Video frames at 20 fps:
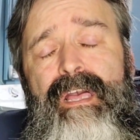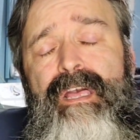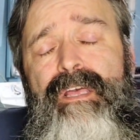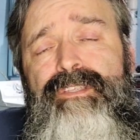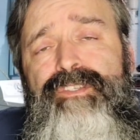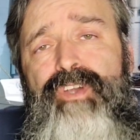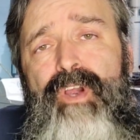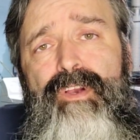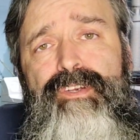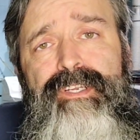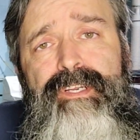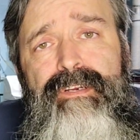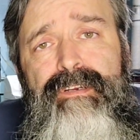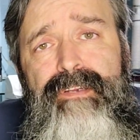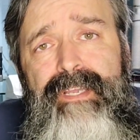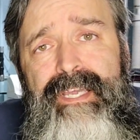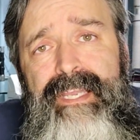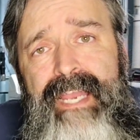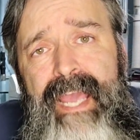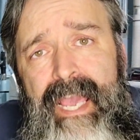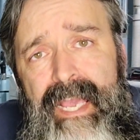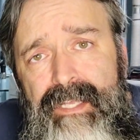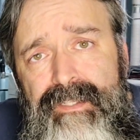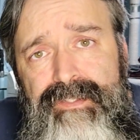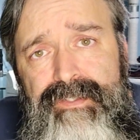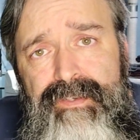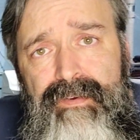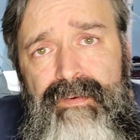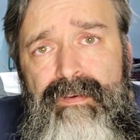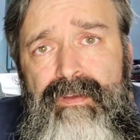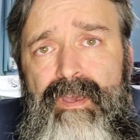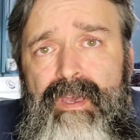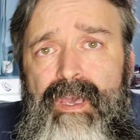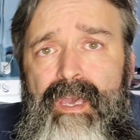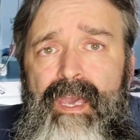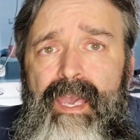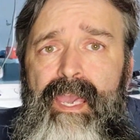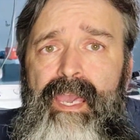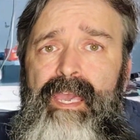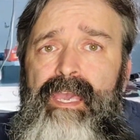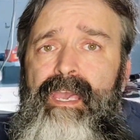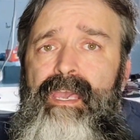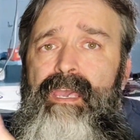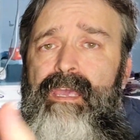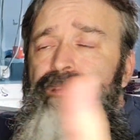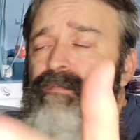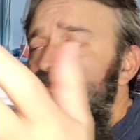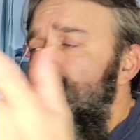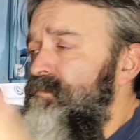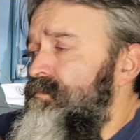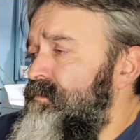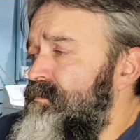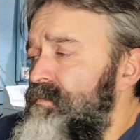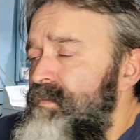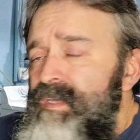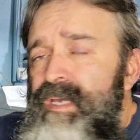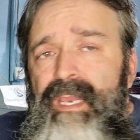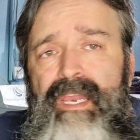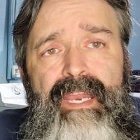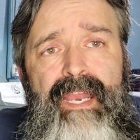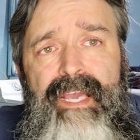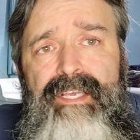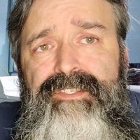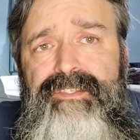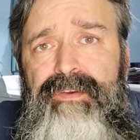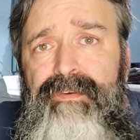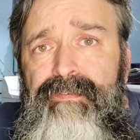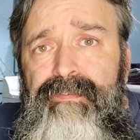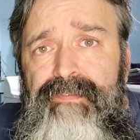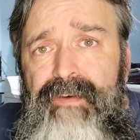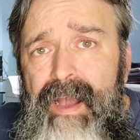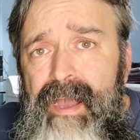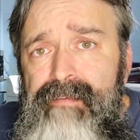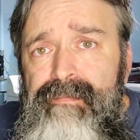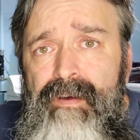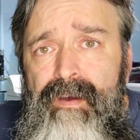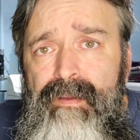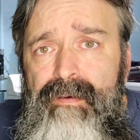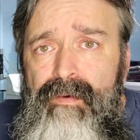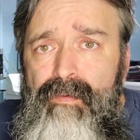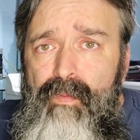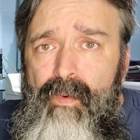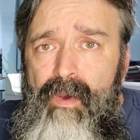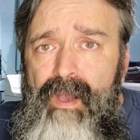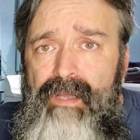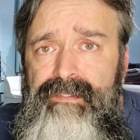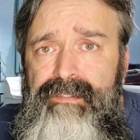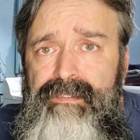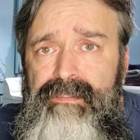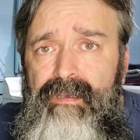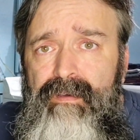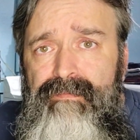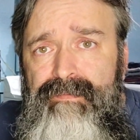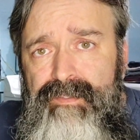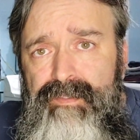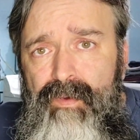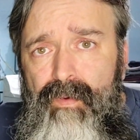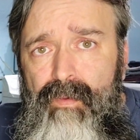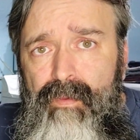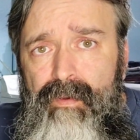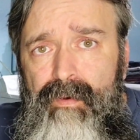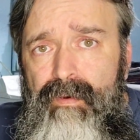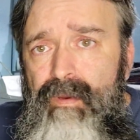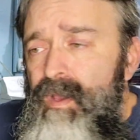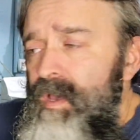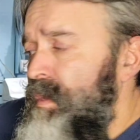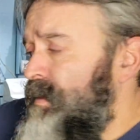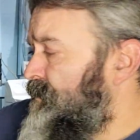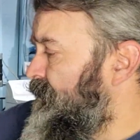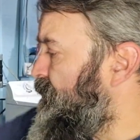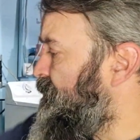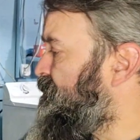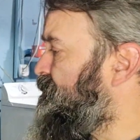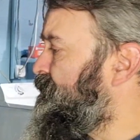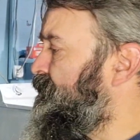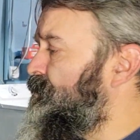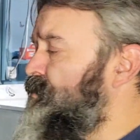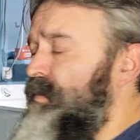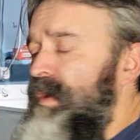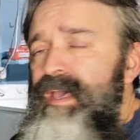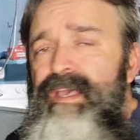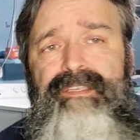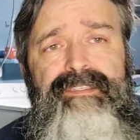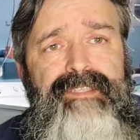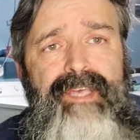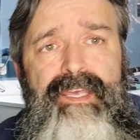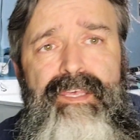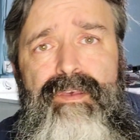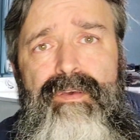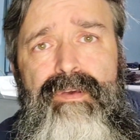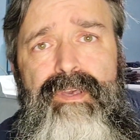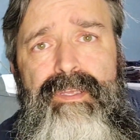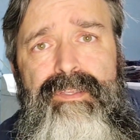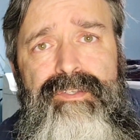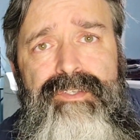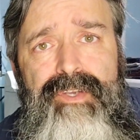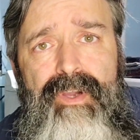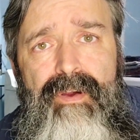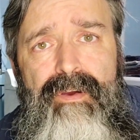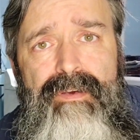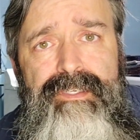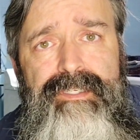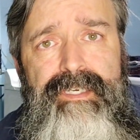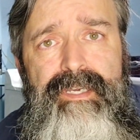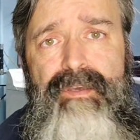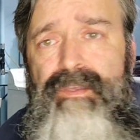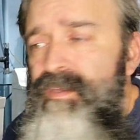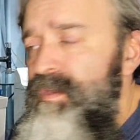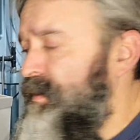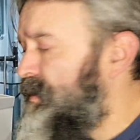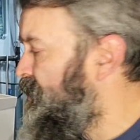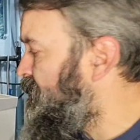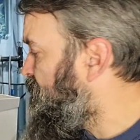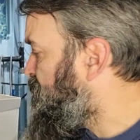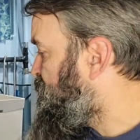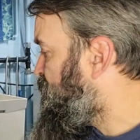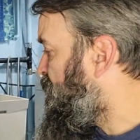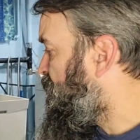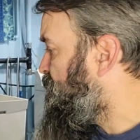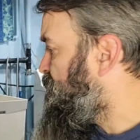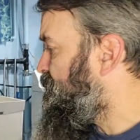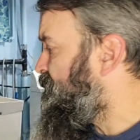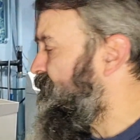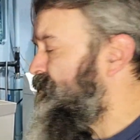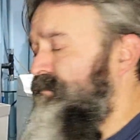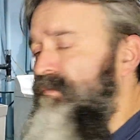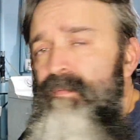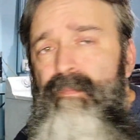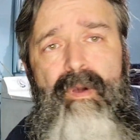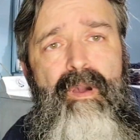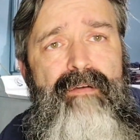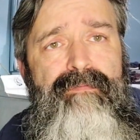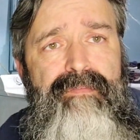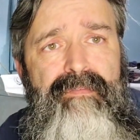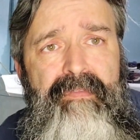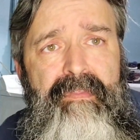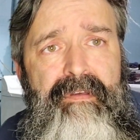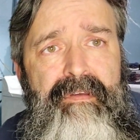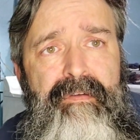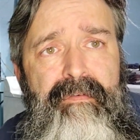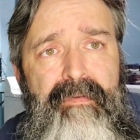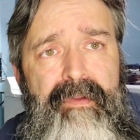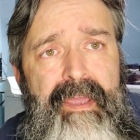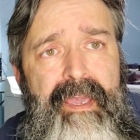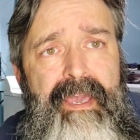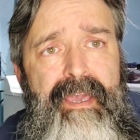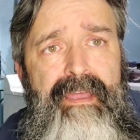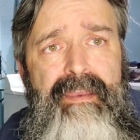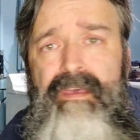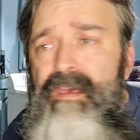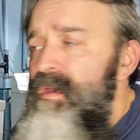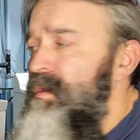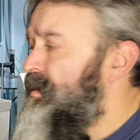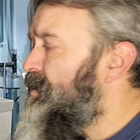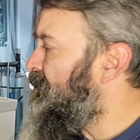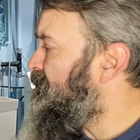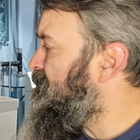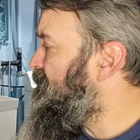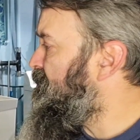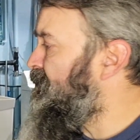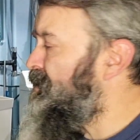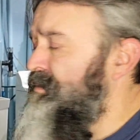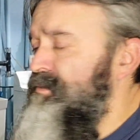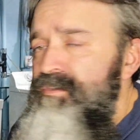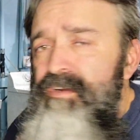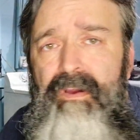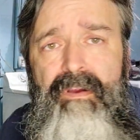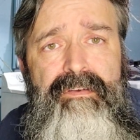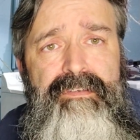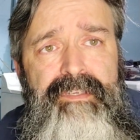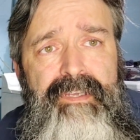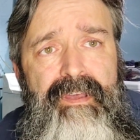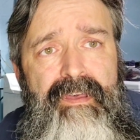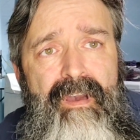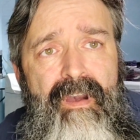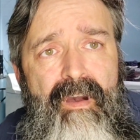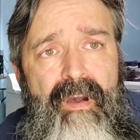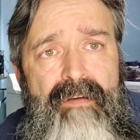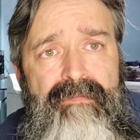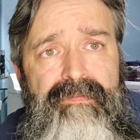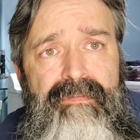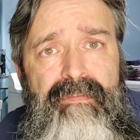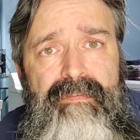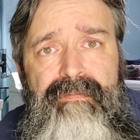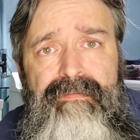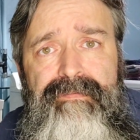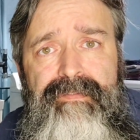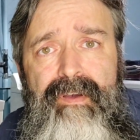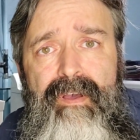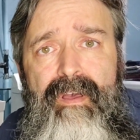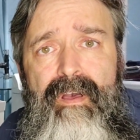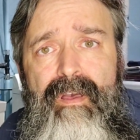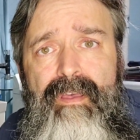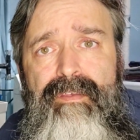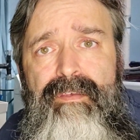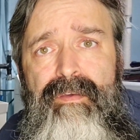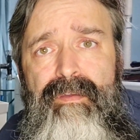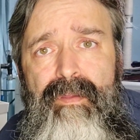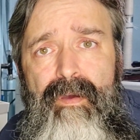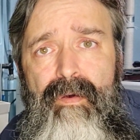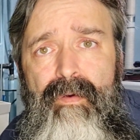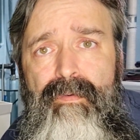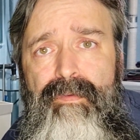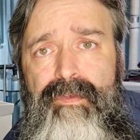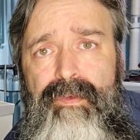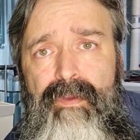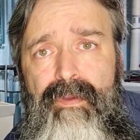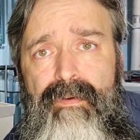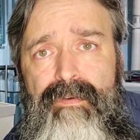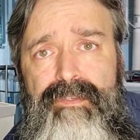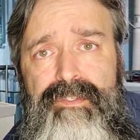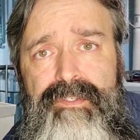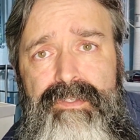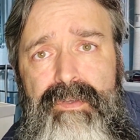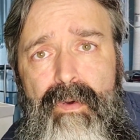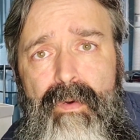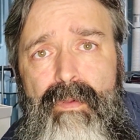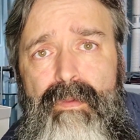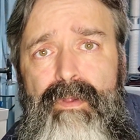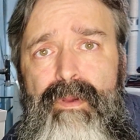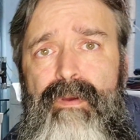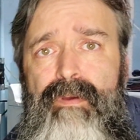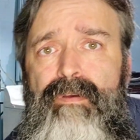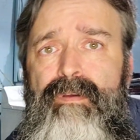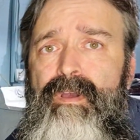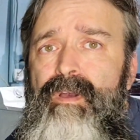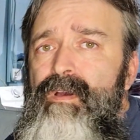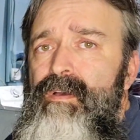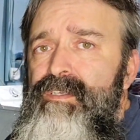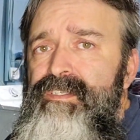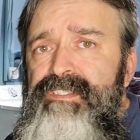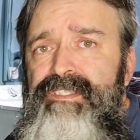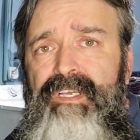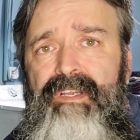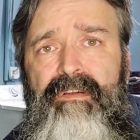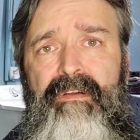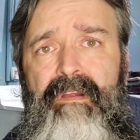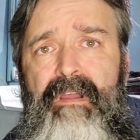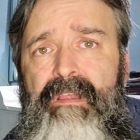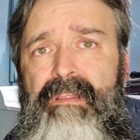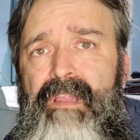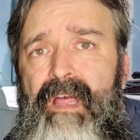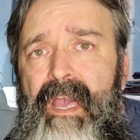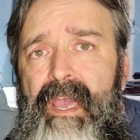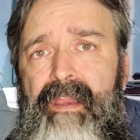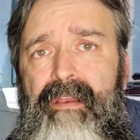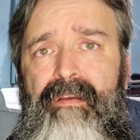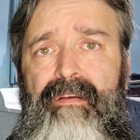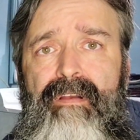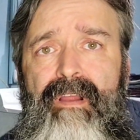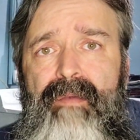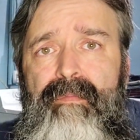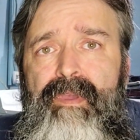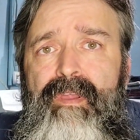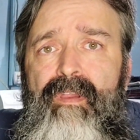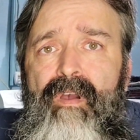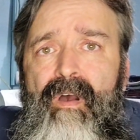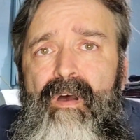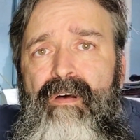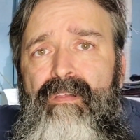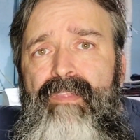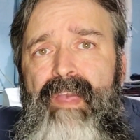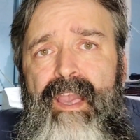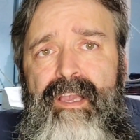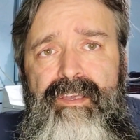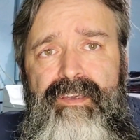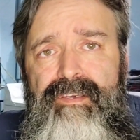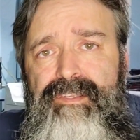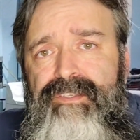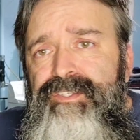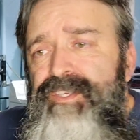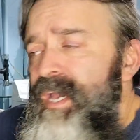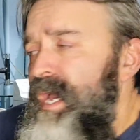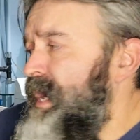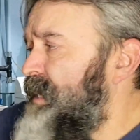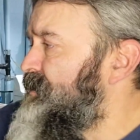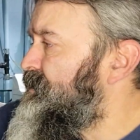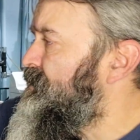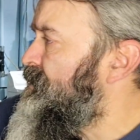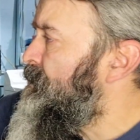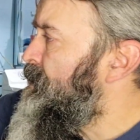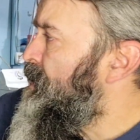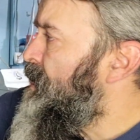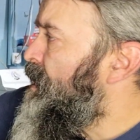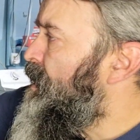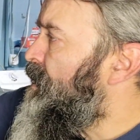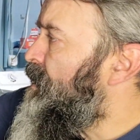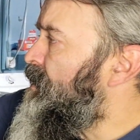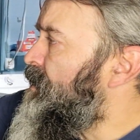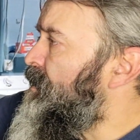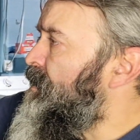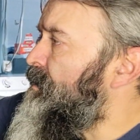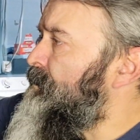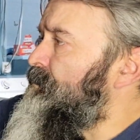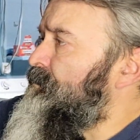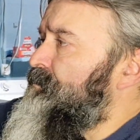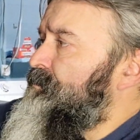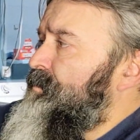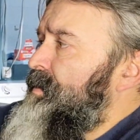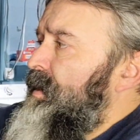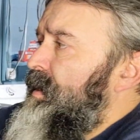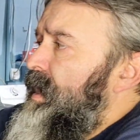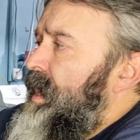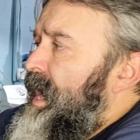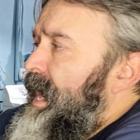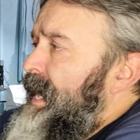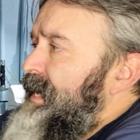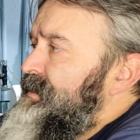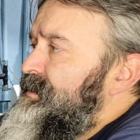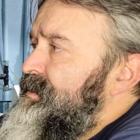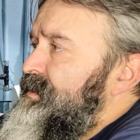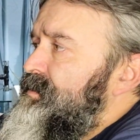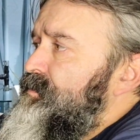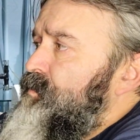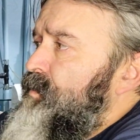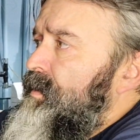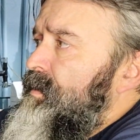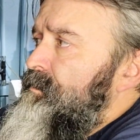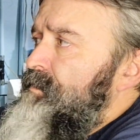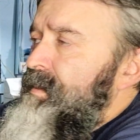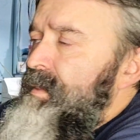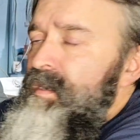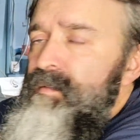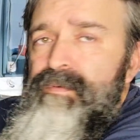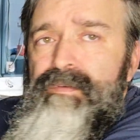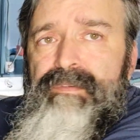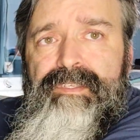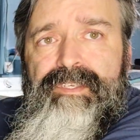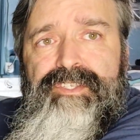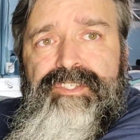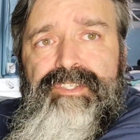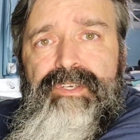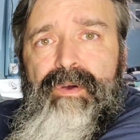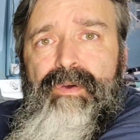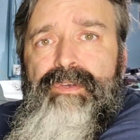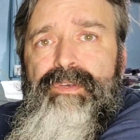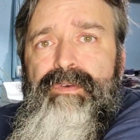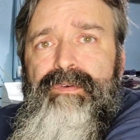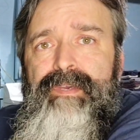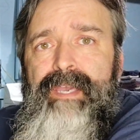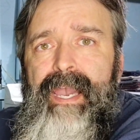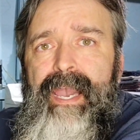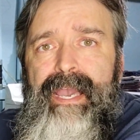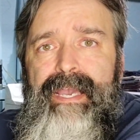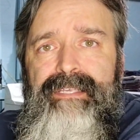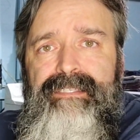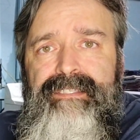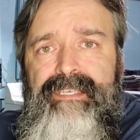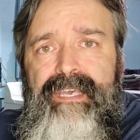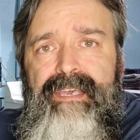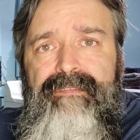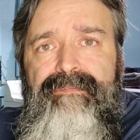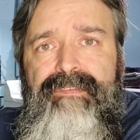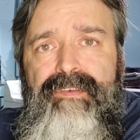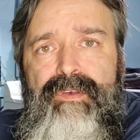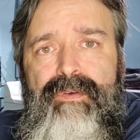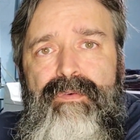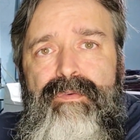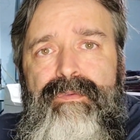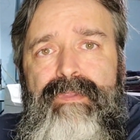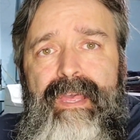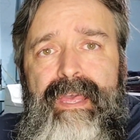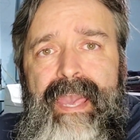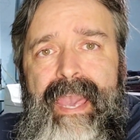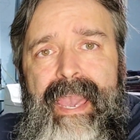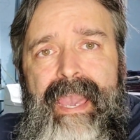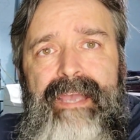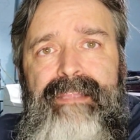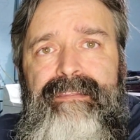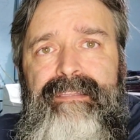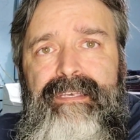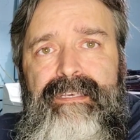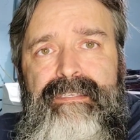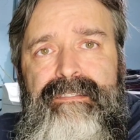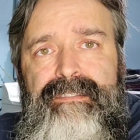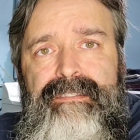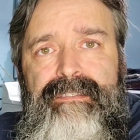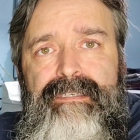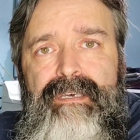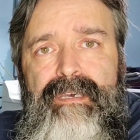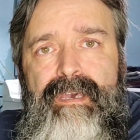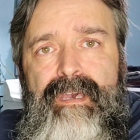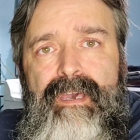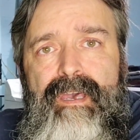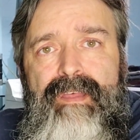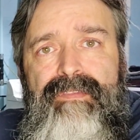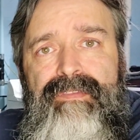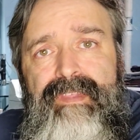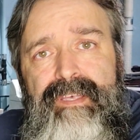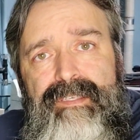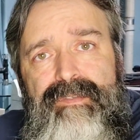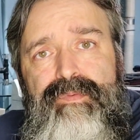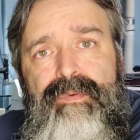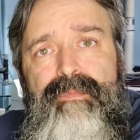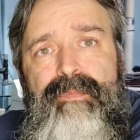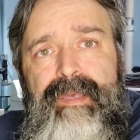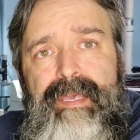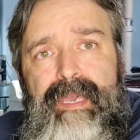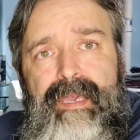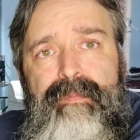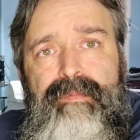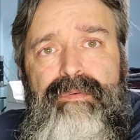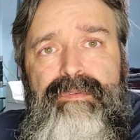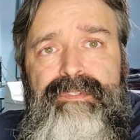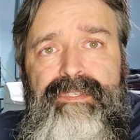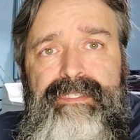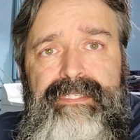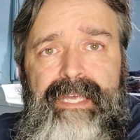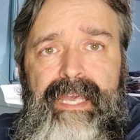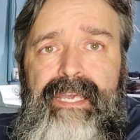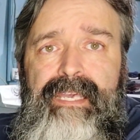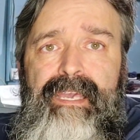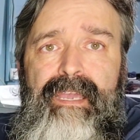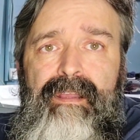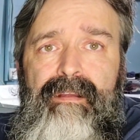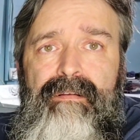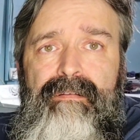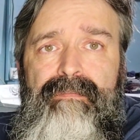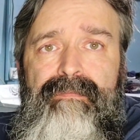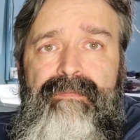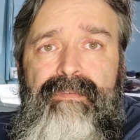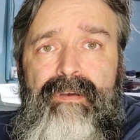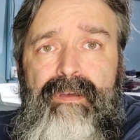charger enhancer and get an extra 500 watts of solar. There's two ways that you can charge it. You can charge it from off of the grid. You can charge it off of, your solar, cigarette lighter. I mean, all that good jazz. But I just want to be able to show you guys, if you had this would be able to take care of,